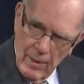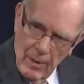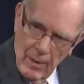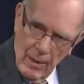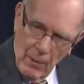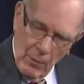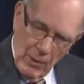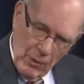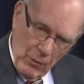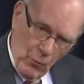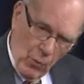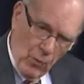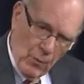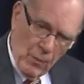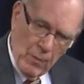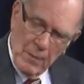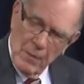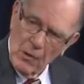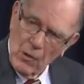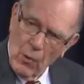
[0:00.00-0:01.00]
and we
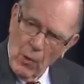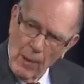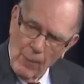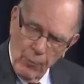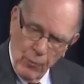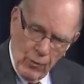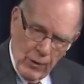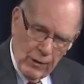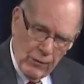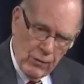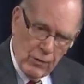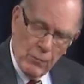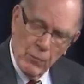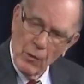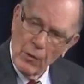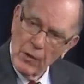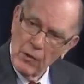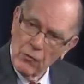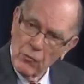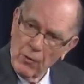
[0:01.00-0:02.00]
cooperation
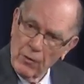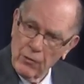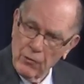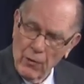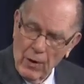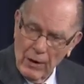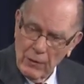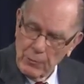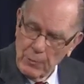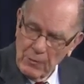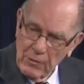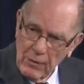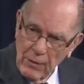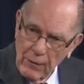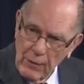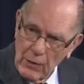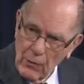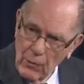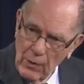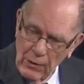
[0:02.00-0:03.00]
with the
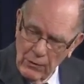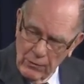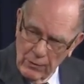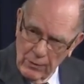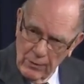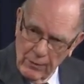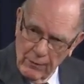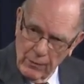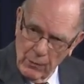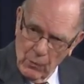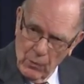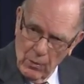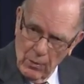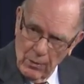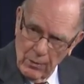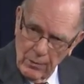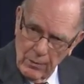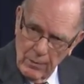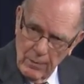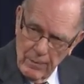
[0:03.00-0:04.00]
Trans-Pacific region of the world,